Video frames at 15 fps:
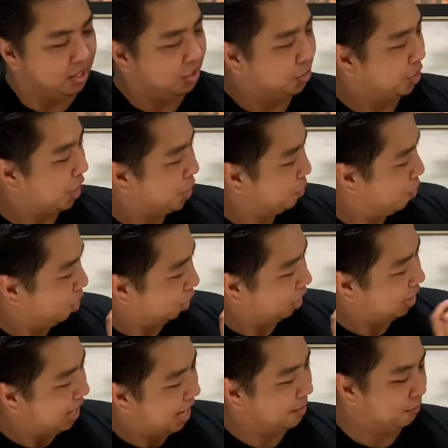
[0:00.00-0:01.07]
Johnnie Walker
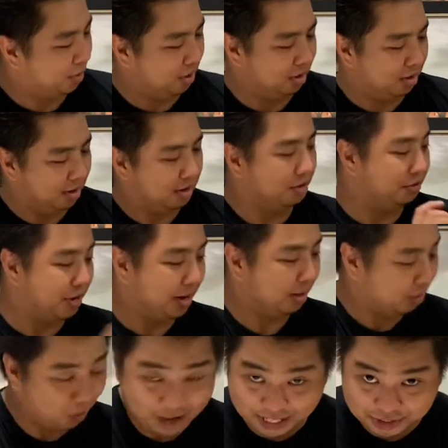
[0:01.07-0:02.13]
Highball Re
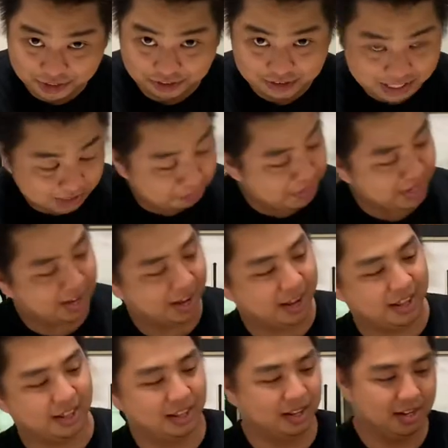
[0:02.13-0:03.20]
Collection Recipe
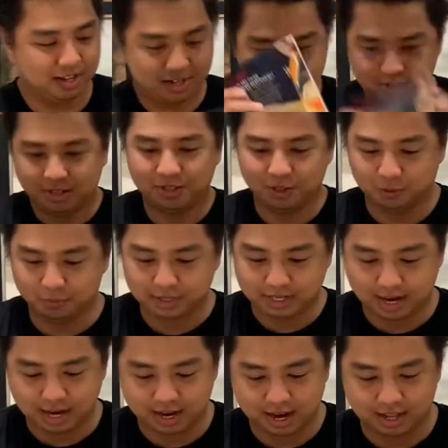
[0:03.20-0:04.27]
Guide. So,
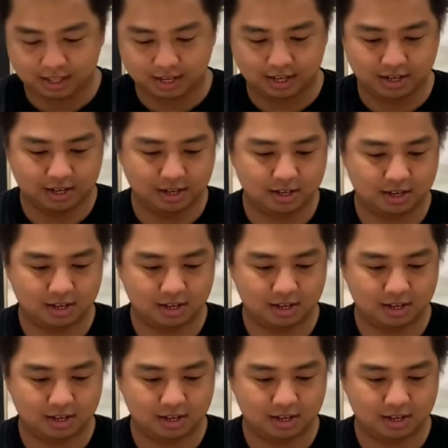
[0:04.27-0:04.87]
basahin natin.